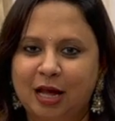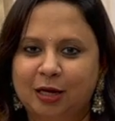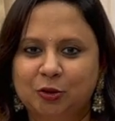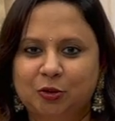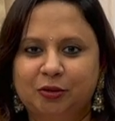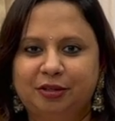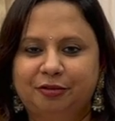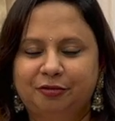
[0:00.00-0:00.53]

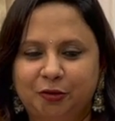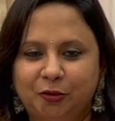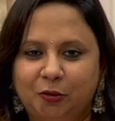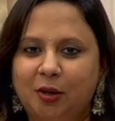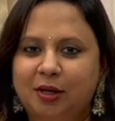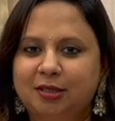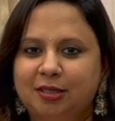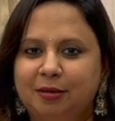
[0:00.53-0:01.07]
So if you
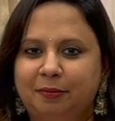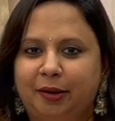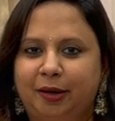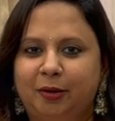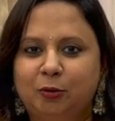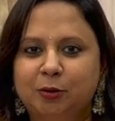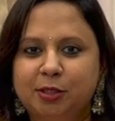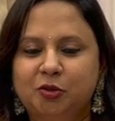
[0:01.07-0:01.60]
are
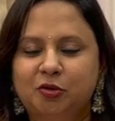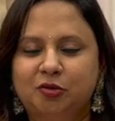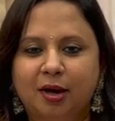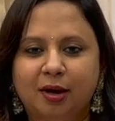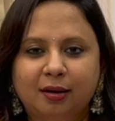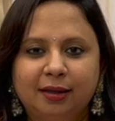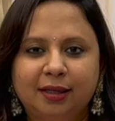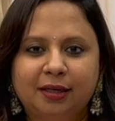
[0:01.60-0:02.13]
somebody who's
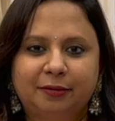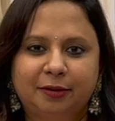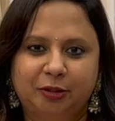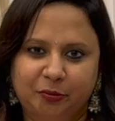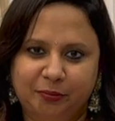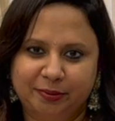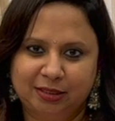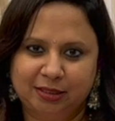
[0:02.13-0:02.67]
struggling with
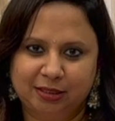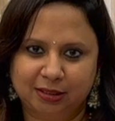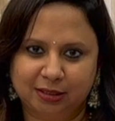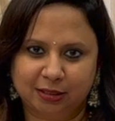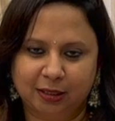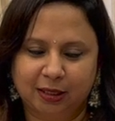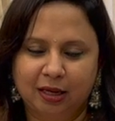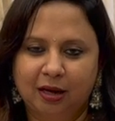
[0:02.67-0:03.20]
your
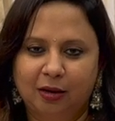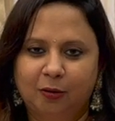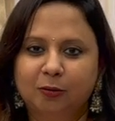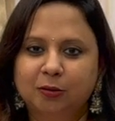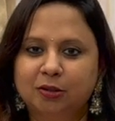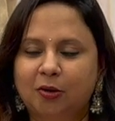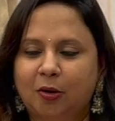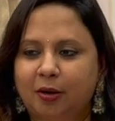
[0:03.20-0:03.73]
business, who
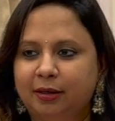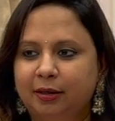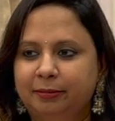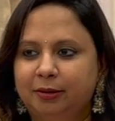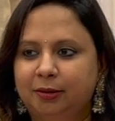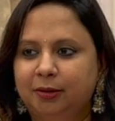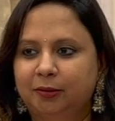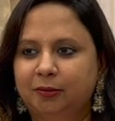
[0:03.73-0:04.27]
is not
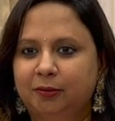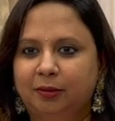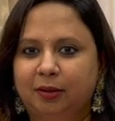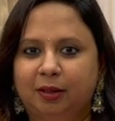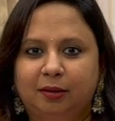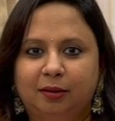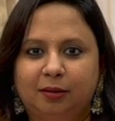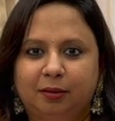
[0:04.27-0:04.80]
able
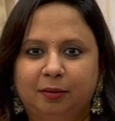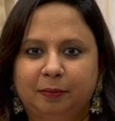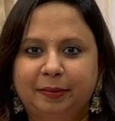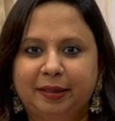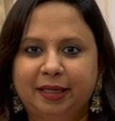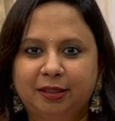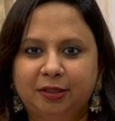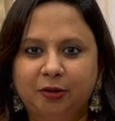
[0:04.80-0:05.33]
to
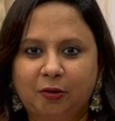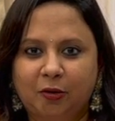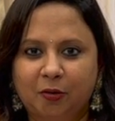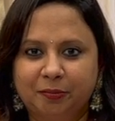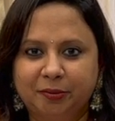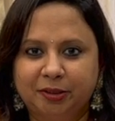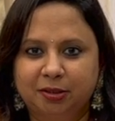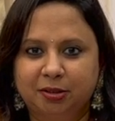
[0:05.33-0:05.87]
beat your
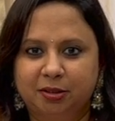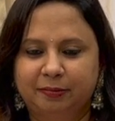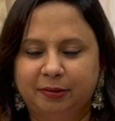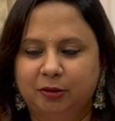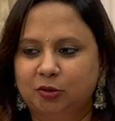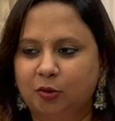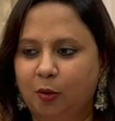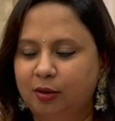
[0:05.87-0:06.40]
competition
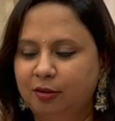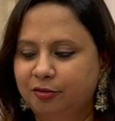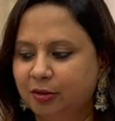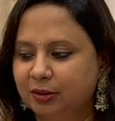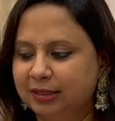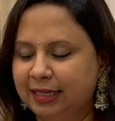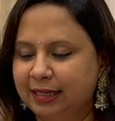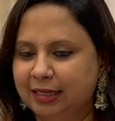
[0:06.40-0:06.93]
because all of you
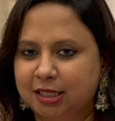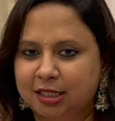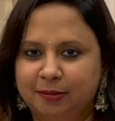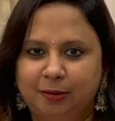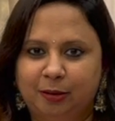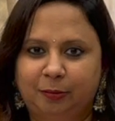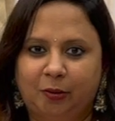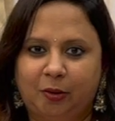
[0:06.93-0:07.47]
are selling
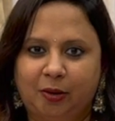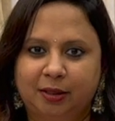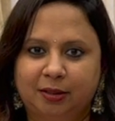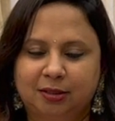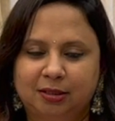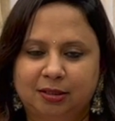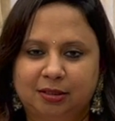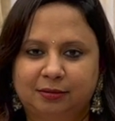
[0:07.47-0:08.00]
similar
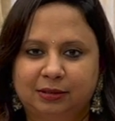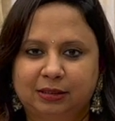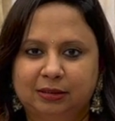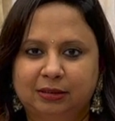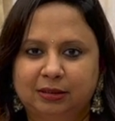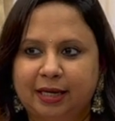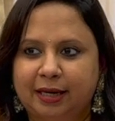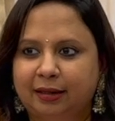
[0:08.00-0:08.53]
products and
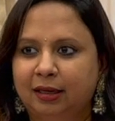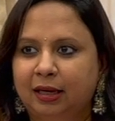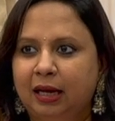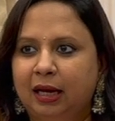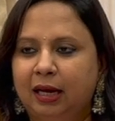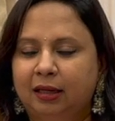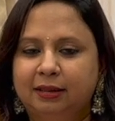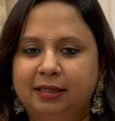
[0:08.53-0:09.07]
services, and
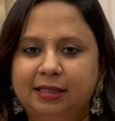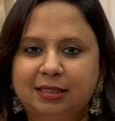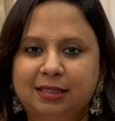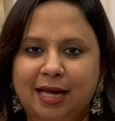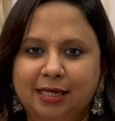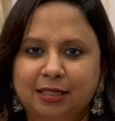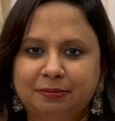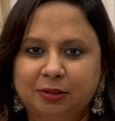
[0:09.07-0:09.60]
there is
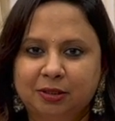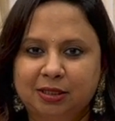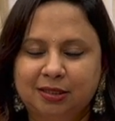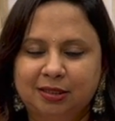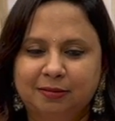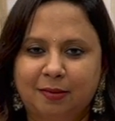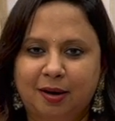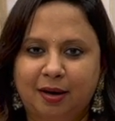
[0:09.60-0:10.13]
as much as
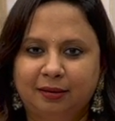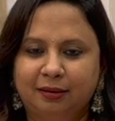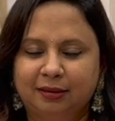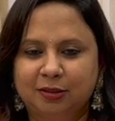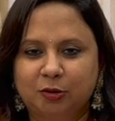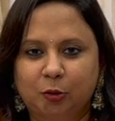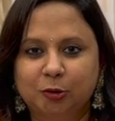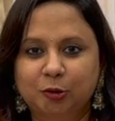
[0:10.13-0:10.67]
demand,
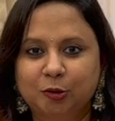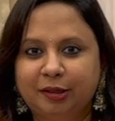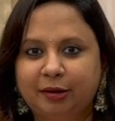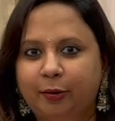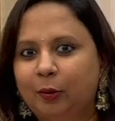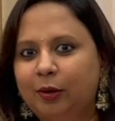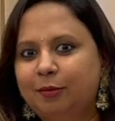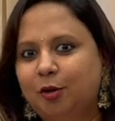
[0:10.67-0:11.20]
there's also
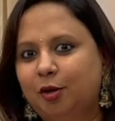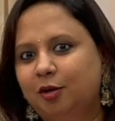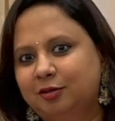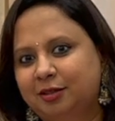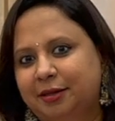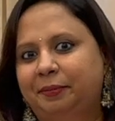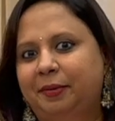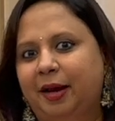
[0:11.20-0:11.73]
equal amount of
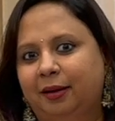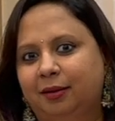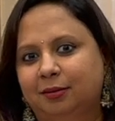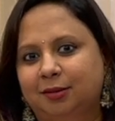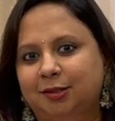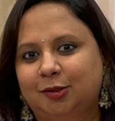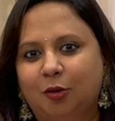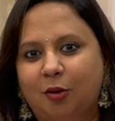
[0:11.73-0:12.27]
supply.
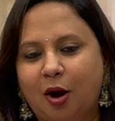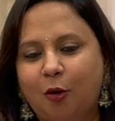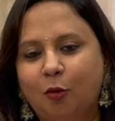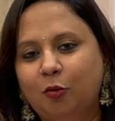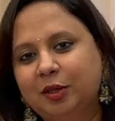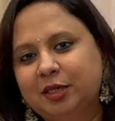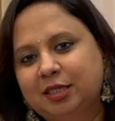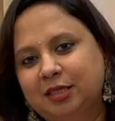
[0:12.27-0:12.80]
So
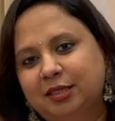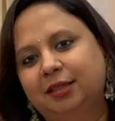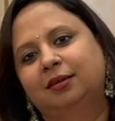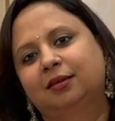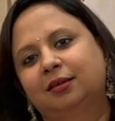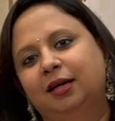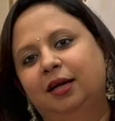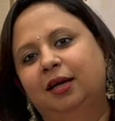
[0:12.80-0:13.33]
how is it
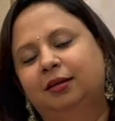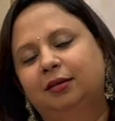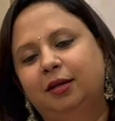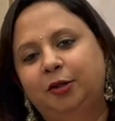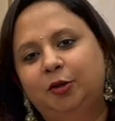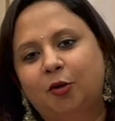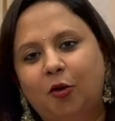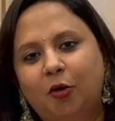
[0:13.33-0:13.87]

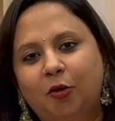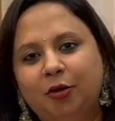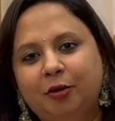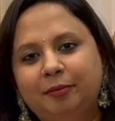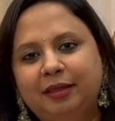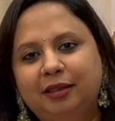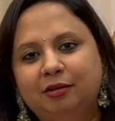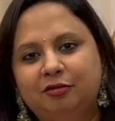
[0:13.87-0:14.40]
that you're going to
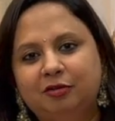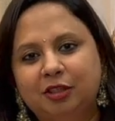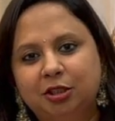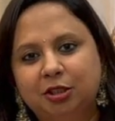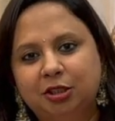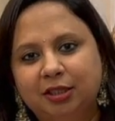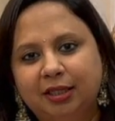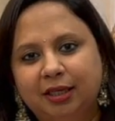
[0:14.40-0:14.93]
be
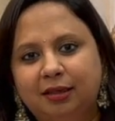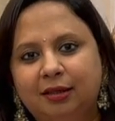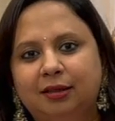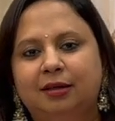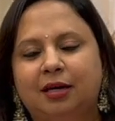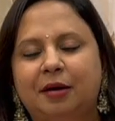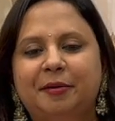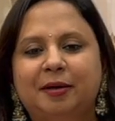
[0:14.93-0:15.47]

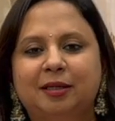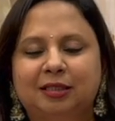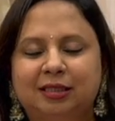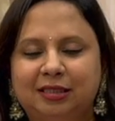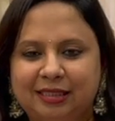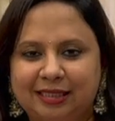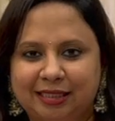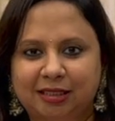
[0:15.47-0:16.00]
differentiated amongst
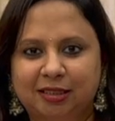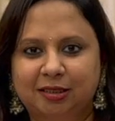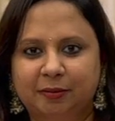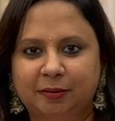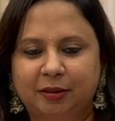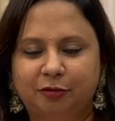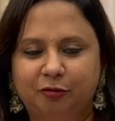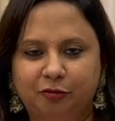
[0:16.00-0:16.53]
the rest?
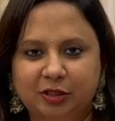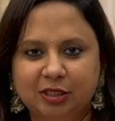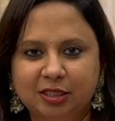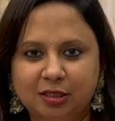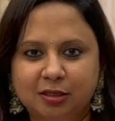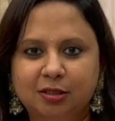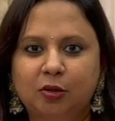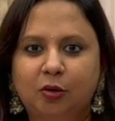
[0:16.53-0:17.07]
If this
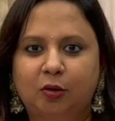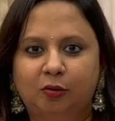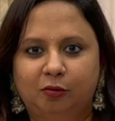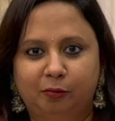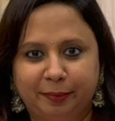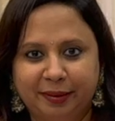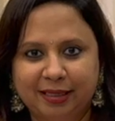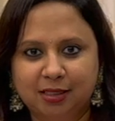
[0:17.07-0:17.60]
is your
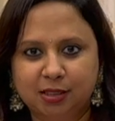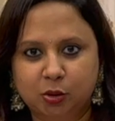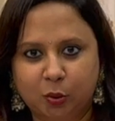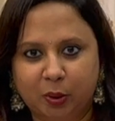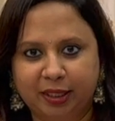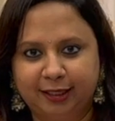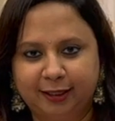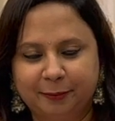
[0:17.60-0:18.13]
biggest
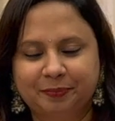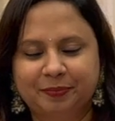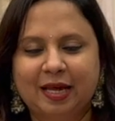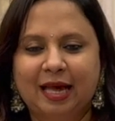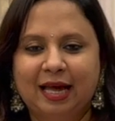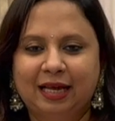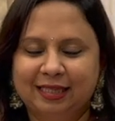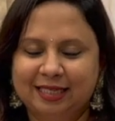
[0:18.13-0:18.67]
worry,
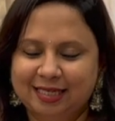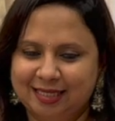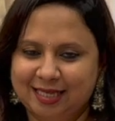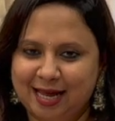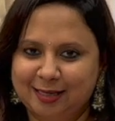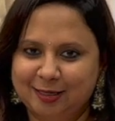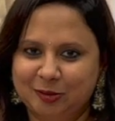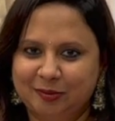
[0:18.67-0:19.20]
this
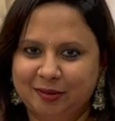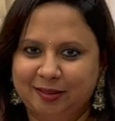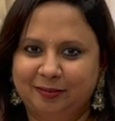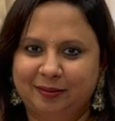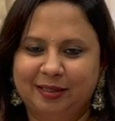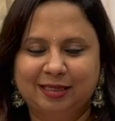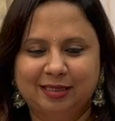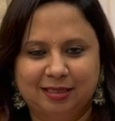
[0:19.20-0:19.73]
talisman
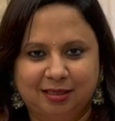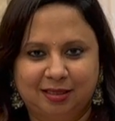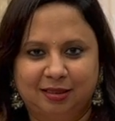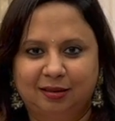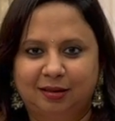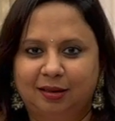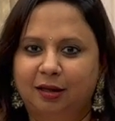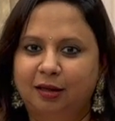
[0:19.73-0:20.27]
is
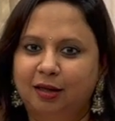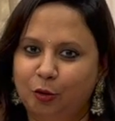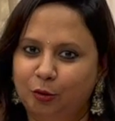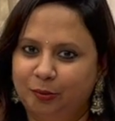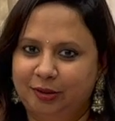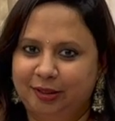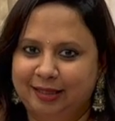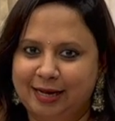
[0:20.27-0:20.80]
a crowd
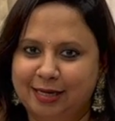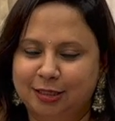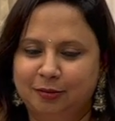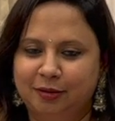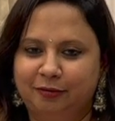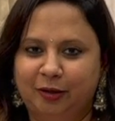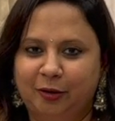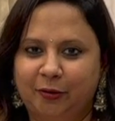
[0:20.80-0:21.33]
puller
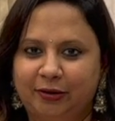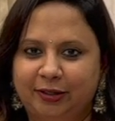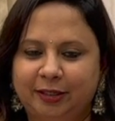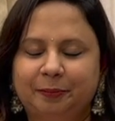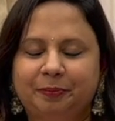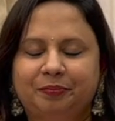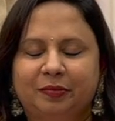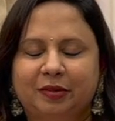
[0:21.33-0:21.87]
talisman, we call
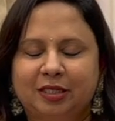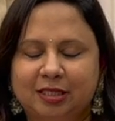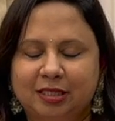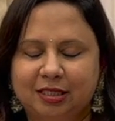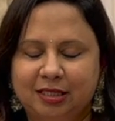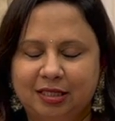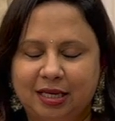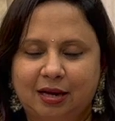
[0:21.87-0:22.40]
it. This
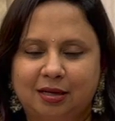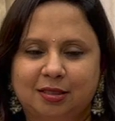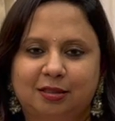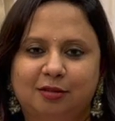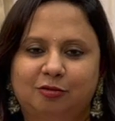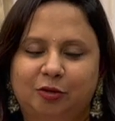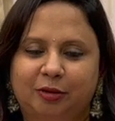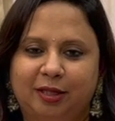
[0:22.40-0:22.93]
is the
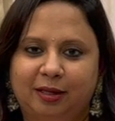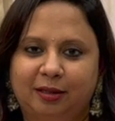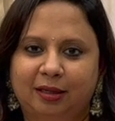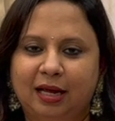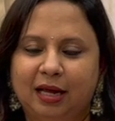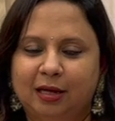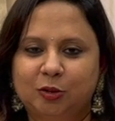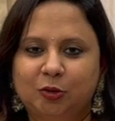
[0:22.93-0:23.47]
answer for that.
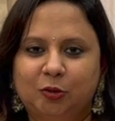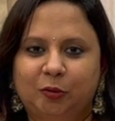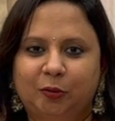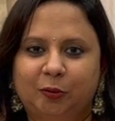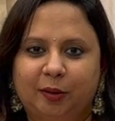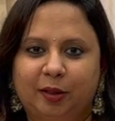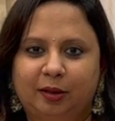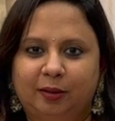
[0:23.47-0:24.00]

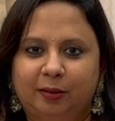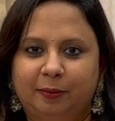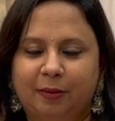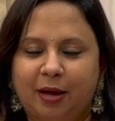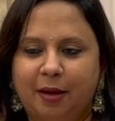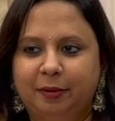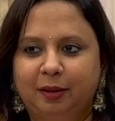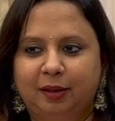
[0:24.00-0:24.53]
So,
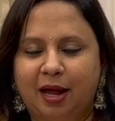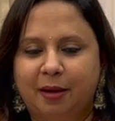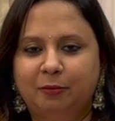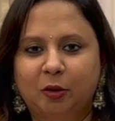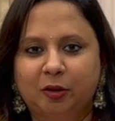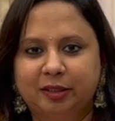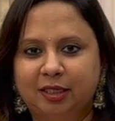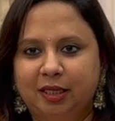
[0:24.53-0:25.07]
I'm
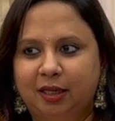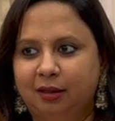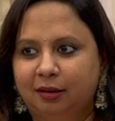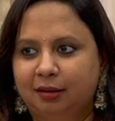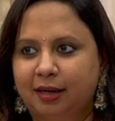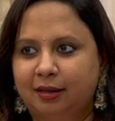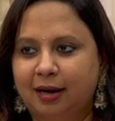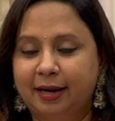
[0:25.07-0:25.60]
not saying
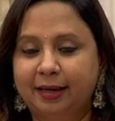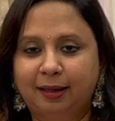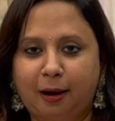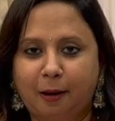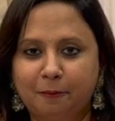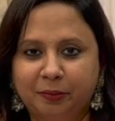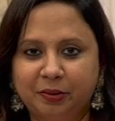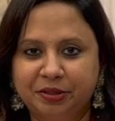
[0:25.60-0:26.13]
that IT
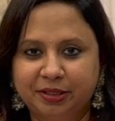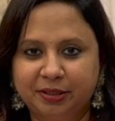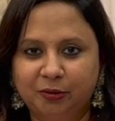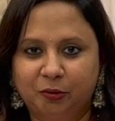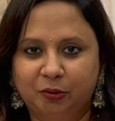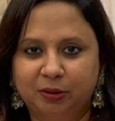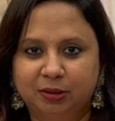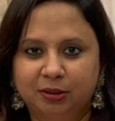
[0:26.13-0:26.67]
company
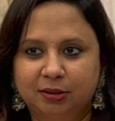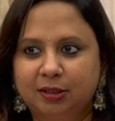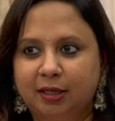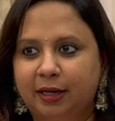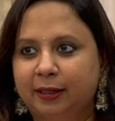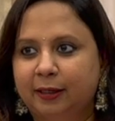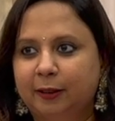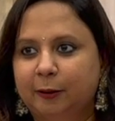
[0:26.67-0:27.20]
owners
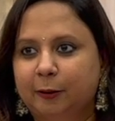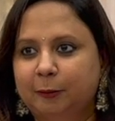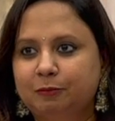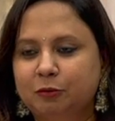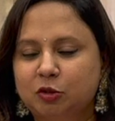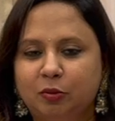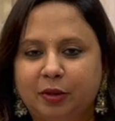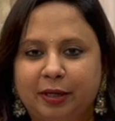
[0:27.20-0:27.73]

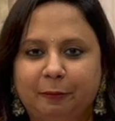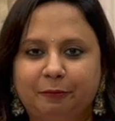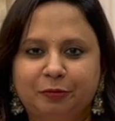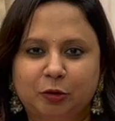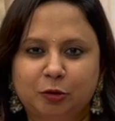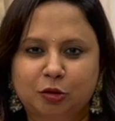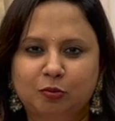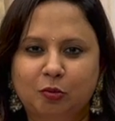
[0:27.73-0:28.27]
and,
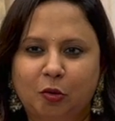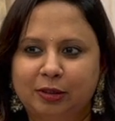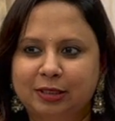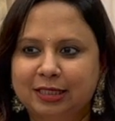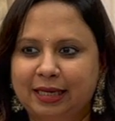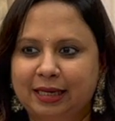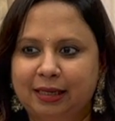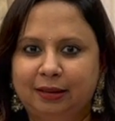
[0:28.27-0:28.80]
small
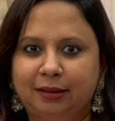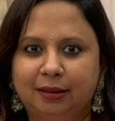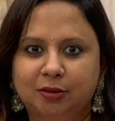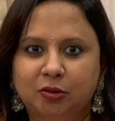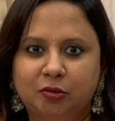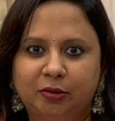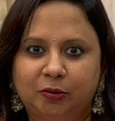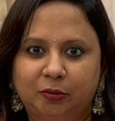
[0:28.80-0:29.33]
scale
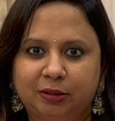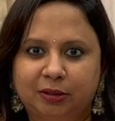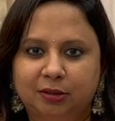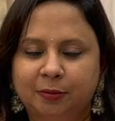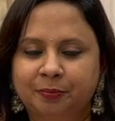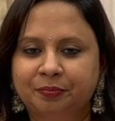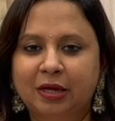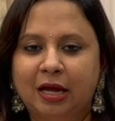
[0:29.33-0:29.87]
industry
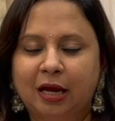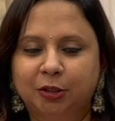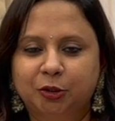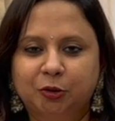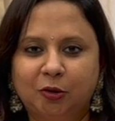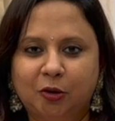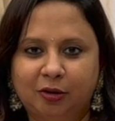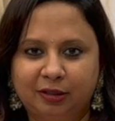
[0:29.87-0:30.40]
owners
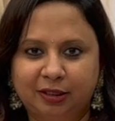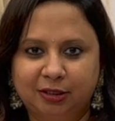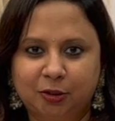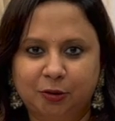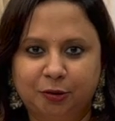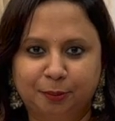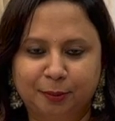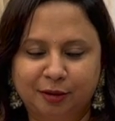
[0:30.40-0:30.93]
should not reach
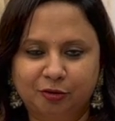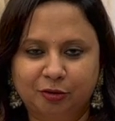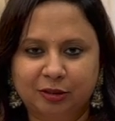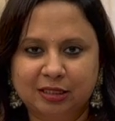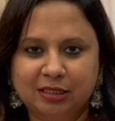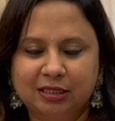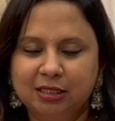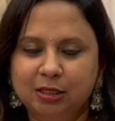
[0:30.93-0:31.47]
out to me for
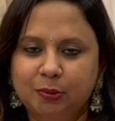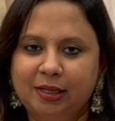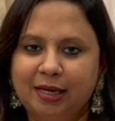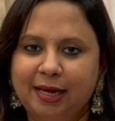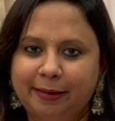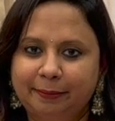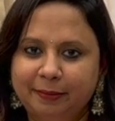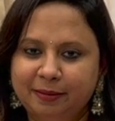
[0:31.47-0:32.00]
this. This will
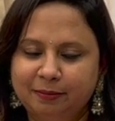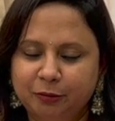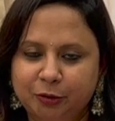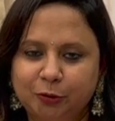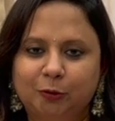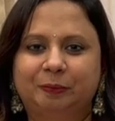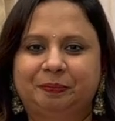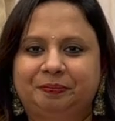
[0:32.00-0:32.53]
help them too.